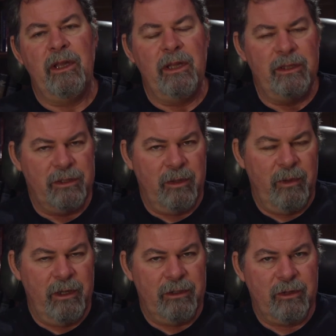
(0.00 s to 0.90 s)
in some
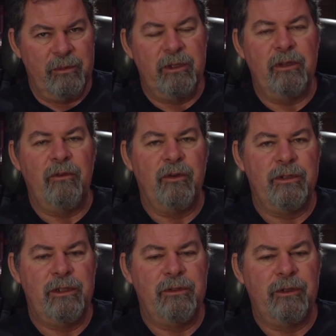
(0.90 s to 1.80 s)
manuscripts in the 4th
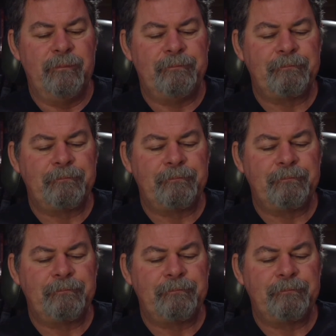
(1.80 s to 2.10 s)
century.